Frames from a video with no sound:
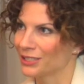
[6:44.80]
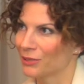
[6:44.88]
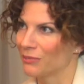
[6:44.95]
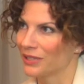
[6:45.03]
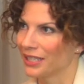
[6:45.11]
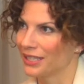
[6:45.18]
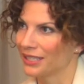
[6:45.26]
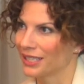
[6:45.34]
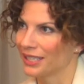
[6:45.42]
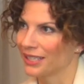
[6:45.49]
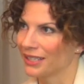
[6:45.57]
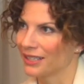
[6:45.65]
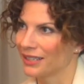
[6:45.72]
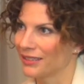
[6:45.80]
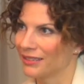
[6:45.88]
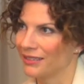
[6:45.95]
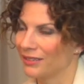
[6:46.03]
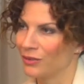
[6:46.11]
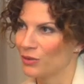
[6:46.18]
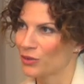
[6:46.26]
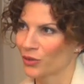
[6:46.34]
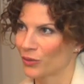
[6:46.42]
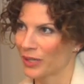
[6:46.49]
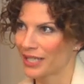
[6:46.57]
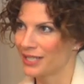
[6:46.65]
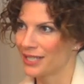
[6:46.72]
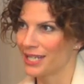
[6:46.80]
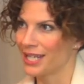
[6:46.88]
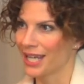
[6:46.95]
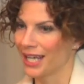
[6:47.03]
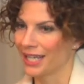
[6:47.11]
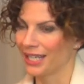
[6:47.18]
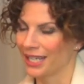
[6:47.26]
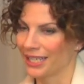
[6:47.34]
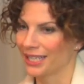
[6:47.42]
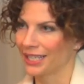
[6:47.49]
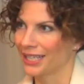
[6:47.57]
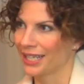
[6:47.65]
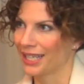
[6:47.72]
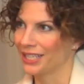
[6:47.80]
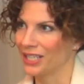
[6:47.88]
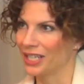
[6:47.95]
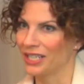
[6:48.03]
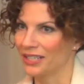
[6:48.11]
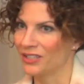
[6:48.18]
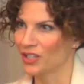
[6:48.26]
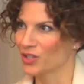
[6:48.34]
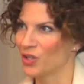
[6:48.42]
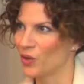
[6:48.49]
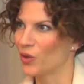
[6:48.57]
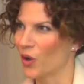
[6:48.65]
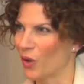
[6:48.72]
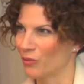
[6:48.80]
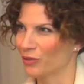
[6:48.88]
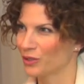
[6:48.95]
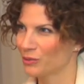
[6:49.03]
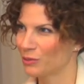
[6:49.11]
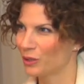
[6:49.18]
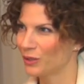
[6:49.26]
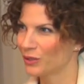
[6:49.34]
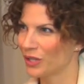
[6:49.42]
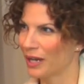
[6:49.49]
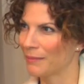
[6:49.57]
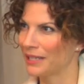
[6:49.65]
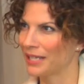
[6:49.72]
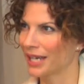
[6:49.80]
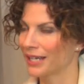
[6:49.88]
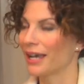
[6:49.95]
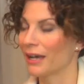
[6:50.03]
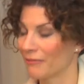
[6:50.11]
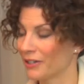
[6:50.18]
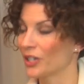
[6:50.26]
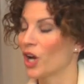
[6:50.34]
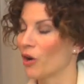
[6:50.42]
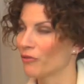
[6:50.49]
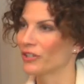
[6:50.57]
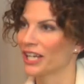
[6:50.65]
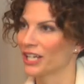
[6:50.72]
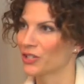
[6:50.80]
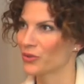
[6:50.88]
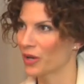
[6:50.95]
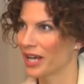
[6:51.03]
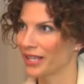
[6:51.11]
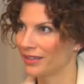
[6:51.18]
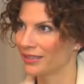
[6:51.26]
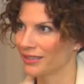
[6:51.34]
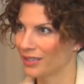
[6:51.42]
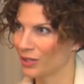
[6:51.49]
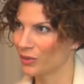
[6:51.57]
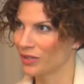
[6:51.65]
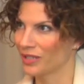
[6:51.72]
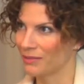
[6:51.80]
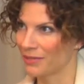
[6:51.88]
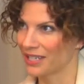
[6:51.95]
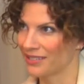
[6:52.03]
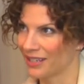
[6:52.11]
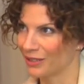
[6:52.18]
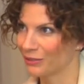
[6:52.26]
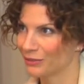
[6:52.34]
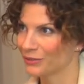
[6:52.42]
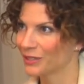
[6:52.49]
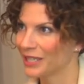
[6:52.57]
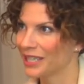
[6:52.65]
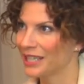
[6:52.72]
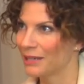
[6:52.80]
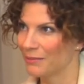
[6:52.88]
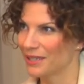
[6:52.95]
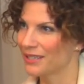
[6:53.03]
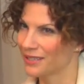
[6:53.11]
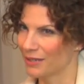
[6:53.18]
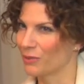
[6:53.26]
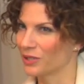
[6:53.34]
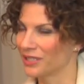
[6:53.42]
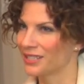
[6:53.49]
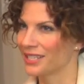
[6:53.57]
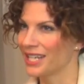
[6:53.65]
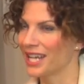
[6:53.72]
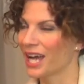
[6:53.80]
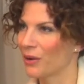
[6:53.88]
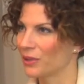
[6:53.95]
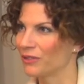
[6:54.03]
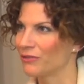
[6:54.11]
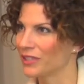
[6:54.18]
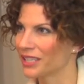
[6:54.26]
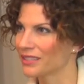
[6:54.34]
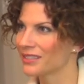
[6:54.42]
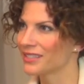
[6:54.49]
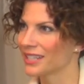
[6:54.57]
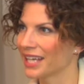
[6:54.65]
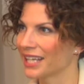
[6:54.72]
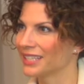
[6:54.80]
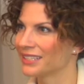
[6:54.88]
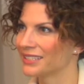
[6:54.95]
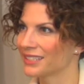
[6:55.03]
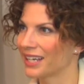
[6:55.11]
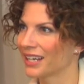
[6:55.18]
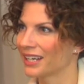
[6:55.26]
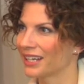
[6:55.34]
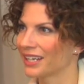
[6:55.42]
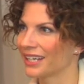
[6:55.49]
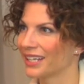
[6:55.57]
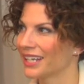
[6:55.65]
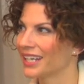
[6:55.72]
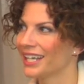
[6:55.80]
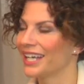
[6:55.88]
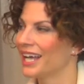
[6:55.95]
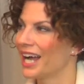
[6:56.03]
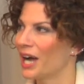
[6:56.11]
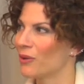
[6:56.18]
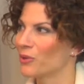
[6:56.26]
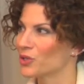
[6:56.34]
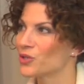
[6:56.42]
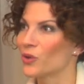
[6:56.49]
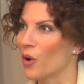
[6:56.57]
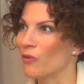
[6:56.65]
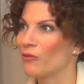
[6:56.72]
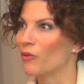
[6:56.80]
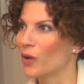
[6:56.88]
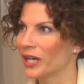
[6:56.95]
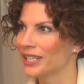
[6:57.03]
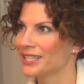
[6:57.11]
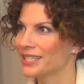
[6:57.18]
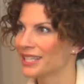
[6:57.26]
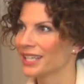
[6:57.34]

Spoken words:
something that looks crazy, like and it doesn't look comfortable. I mean, I very often I try the clothing myself because I want to see how it feels, and I want to avoid.